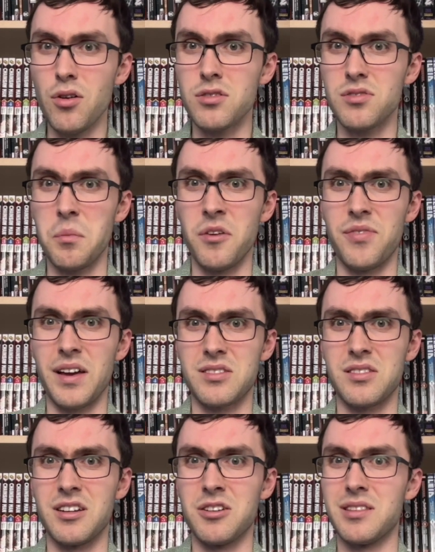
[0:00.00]
are some
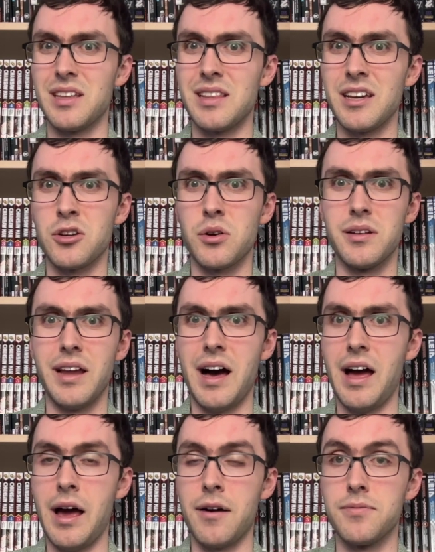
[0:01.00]
effects in here that they could
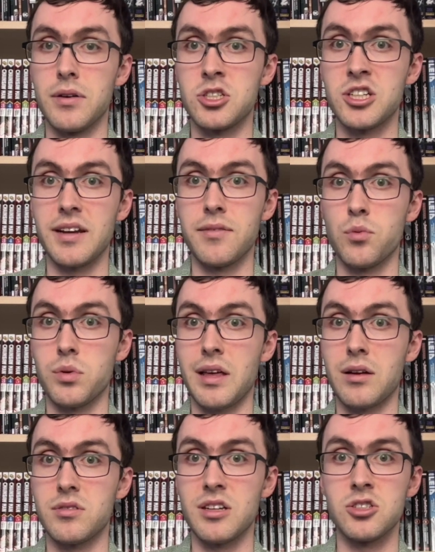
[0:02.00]
not have achieved
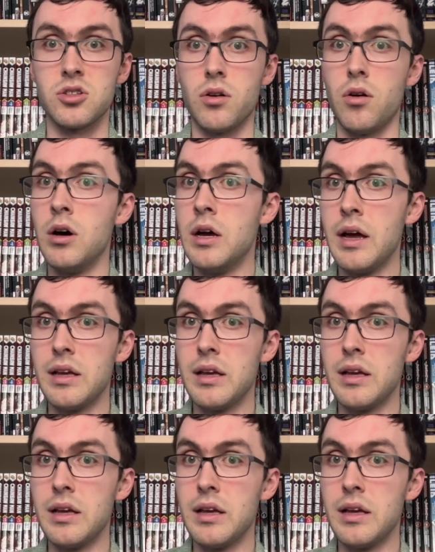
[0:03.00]
without digital.